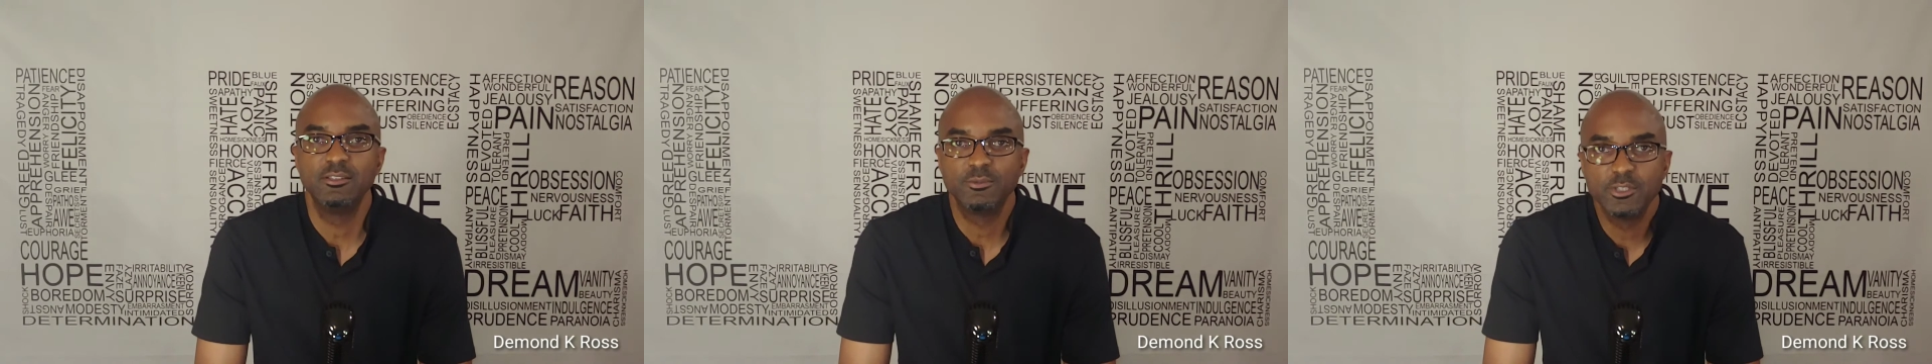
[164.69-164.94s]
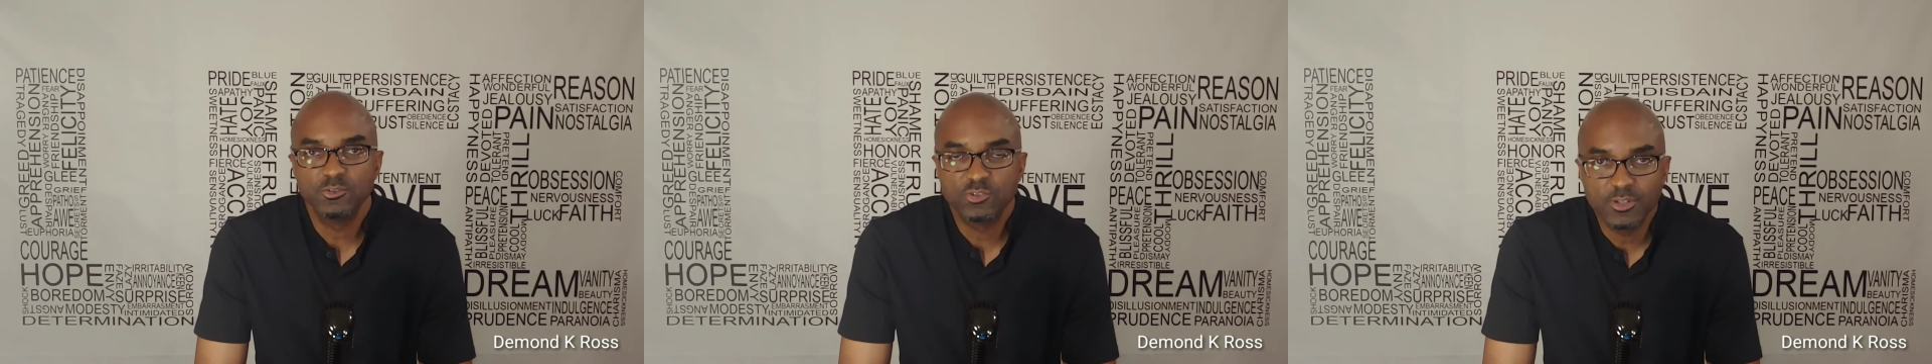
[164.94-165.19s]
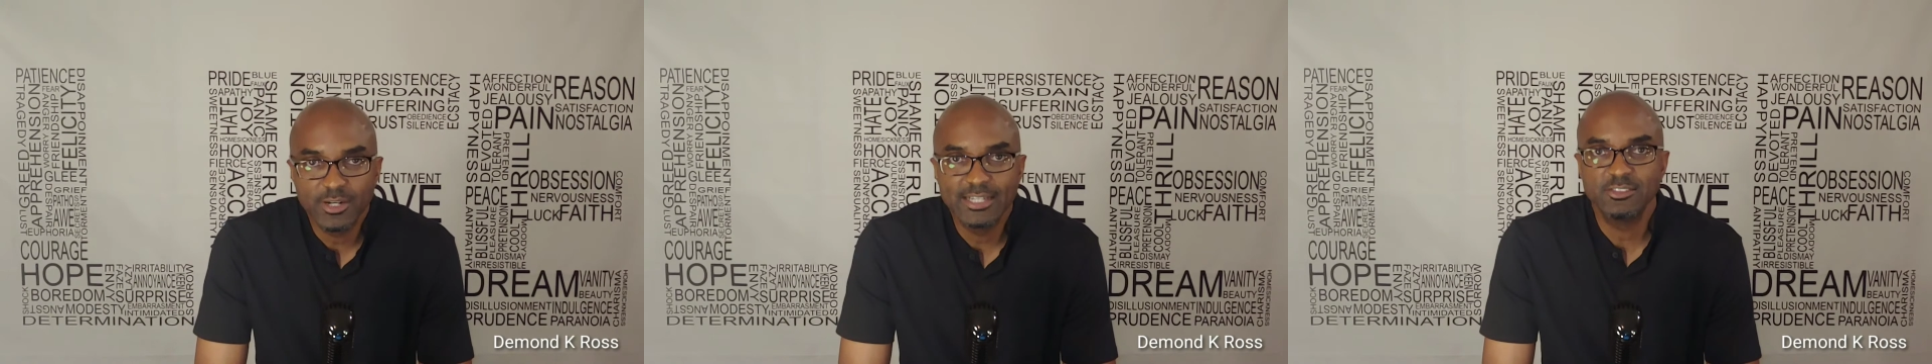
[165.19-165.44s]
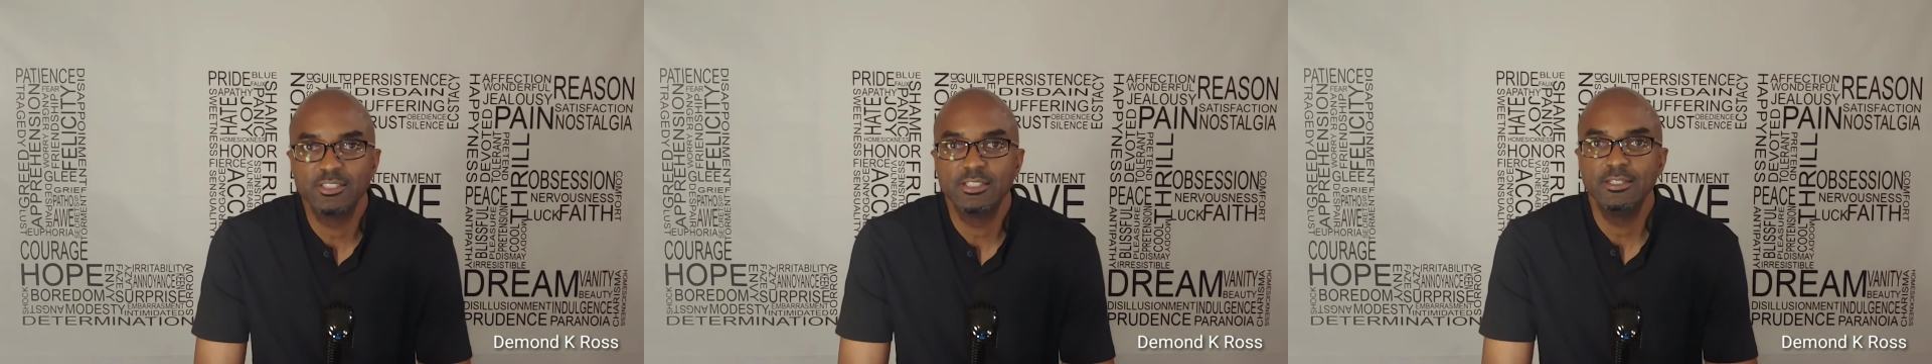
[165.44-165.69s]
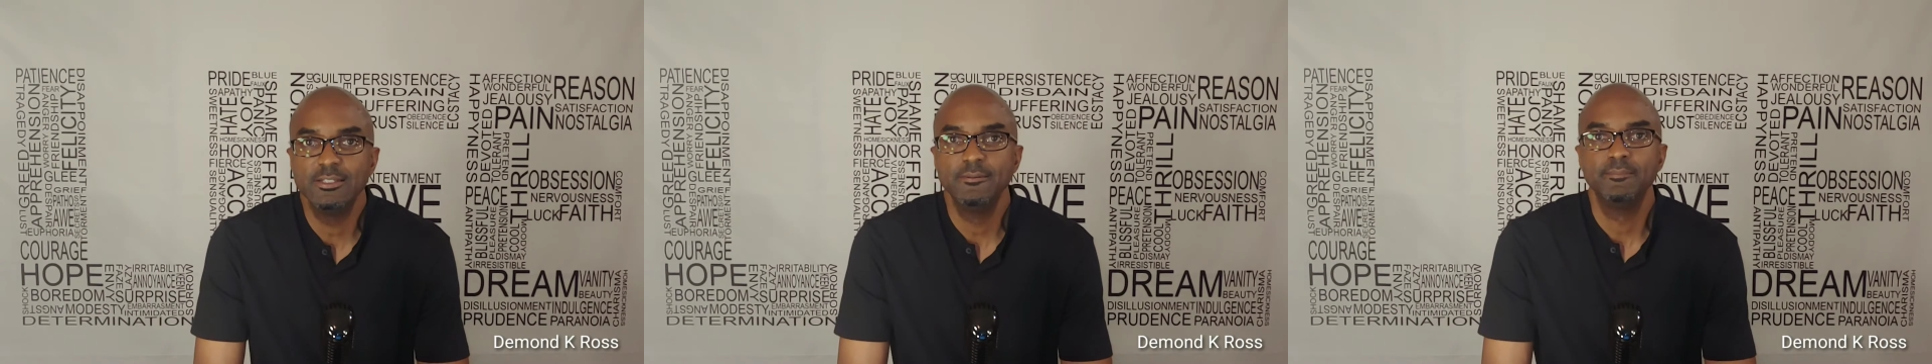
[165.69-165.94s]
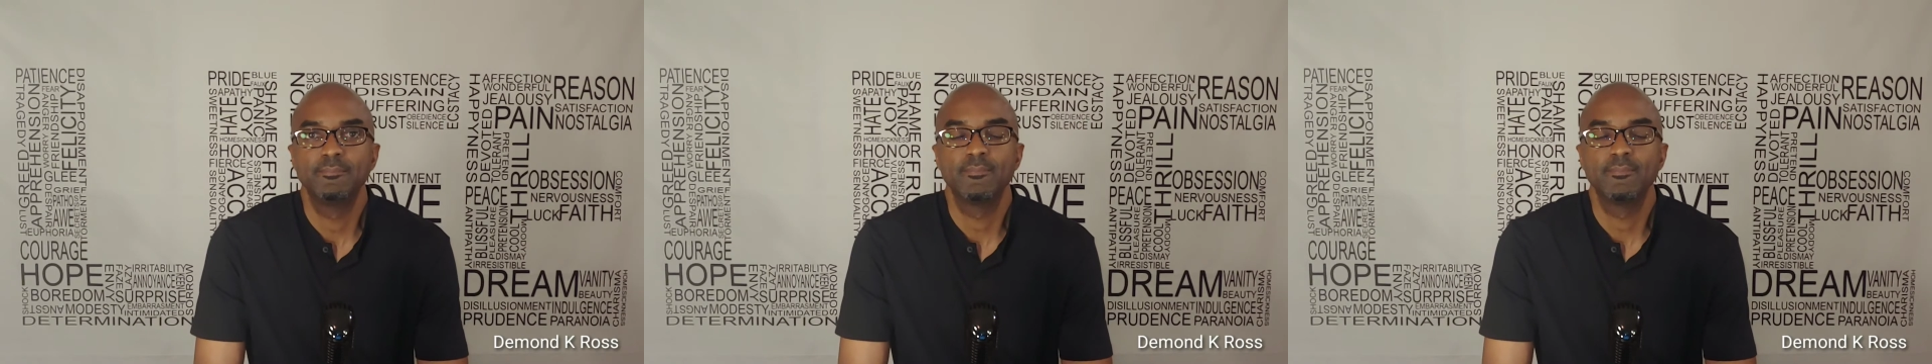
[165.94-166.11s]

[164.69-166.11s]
The real tragedy